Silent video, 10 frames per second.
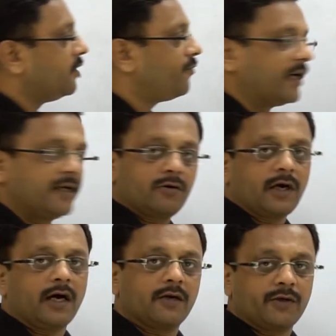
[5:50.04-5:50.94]
find out
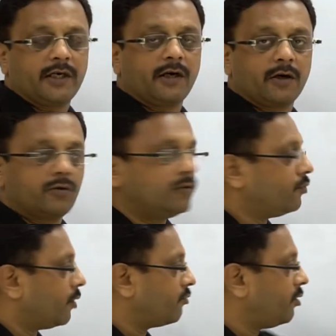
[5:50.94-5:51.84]
r1 and r2.
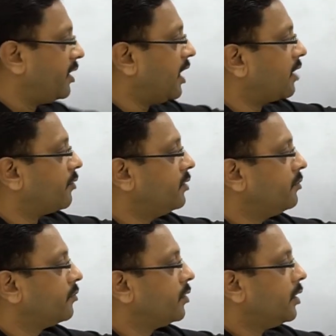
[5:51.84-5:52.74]
What will be r1?
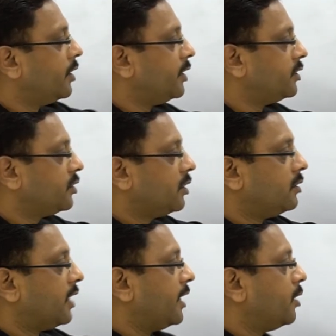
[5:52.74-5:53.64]
It is
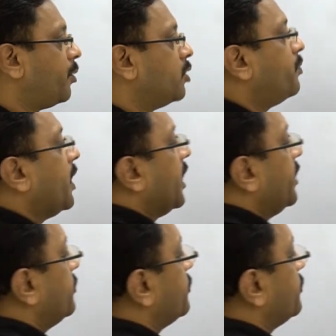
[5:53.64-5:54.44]
9 upon pi